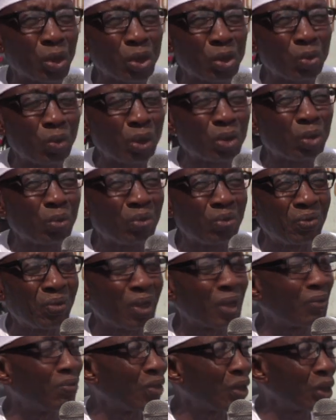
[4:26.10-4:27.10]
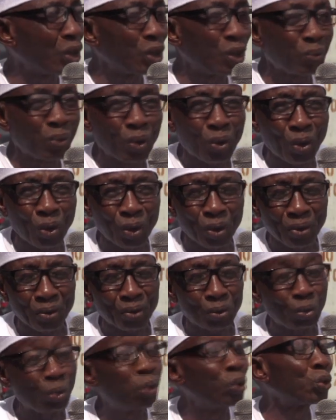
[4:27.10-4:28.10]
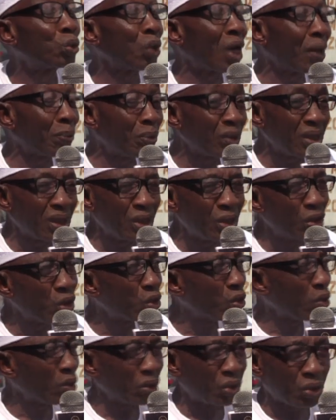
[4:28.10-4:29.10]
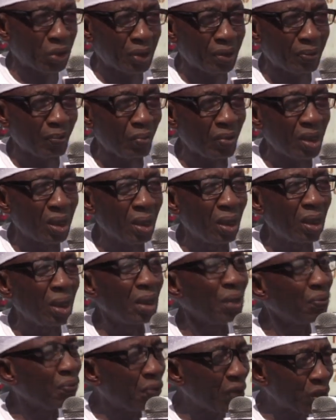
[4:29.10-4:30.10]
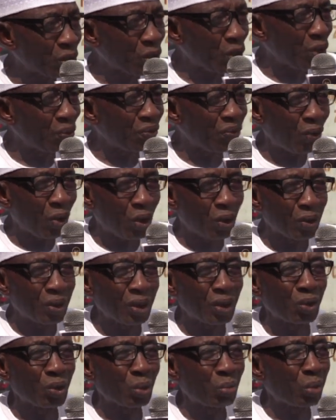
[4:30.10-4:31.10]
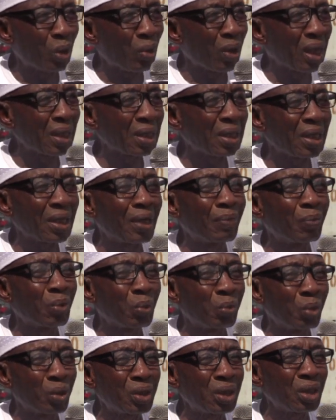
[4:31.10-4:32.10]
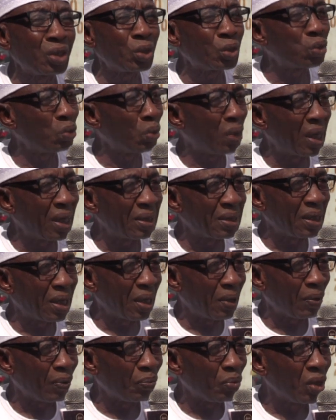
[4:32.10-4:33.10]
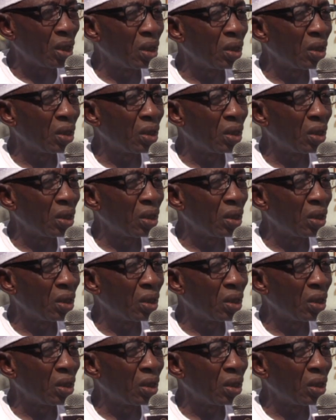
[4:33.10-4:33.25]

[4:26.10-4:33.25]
is going to be very, very difficult coup to happen in this country. First of all, number one, everybody is wise now.